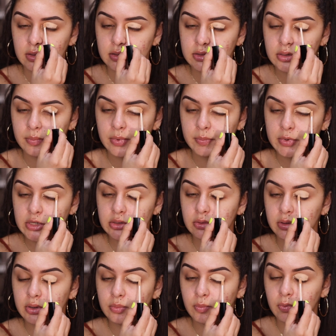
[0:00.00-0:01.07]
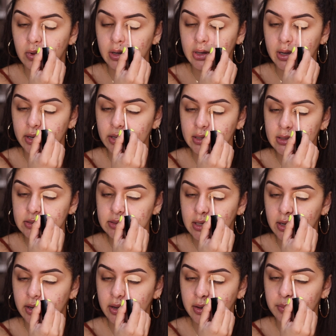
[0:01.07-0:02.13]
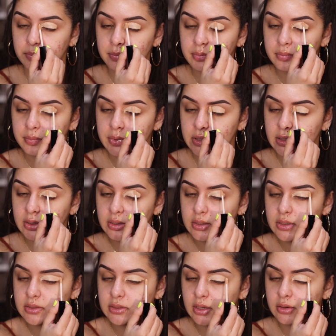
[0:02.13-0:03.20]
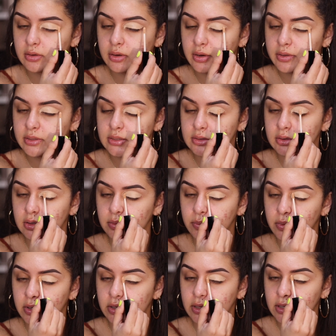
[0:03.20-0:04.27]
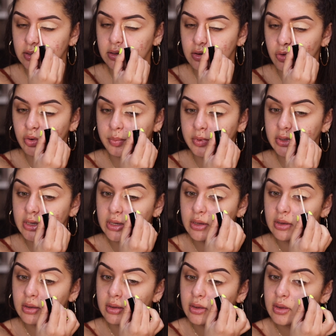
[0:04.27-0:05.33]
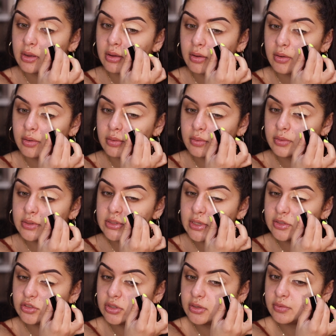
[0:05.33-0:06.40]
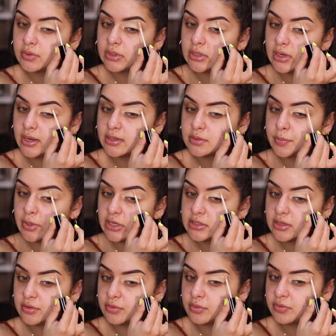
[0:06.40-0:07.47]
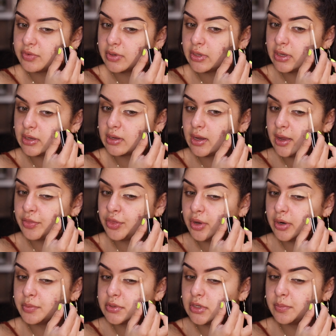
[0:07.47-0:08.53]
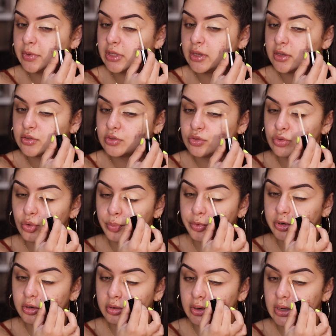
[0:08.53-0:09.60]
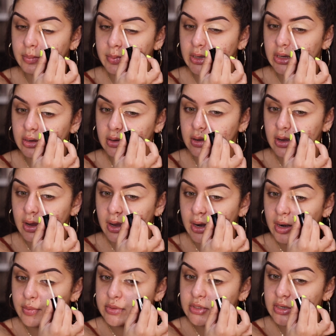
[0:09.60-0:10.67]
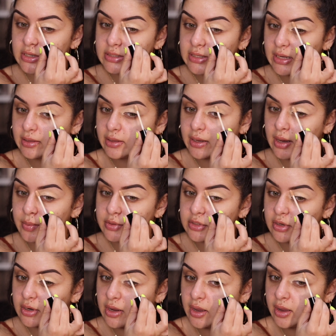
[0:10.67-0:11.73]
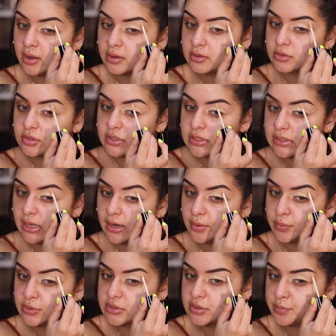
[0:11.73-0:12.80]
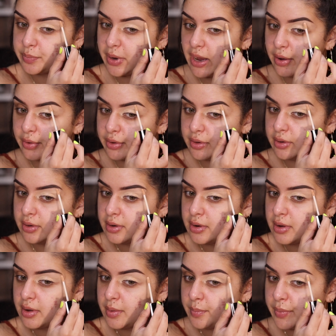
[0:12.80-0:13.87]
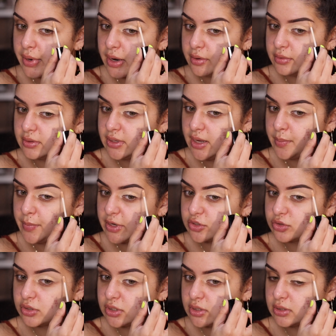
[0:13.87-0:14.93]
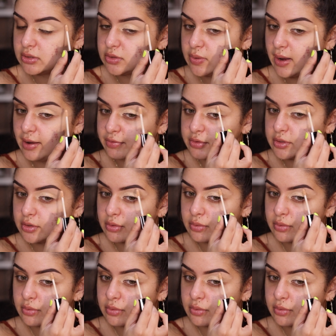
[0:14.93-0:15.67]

So I'm gonna be doing one eye at a time because I don't know how this is gonna work. And normally, oh, it's actually a really nice base. I would feel like I thought it was gonna be like super creamy and I was gonna say like I was gonna just set it with some powder. But I don't think I'm actually going to have to.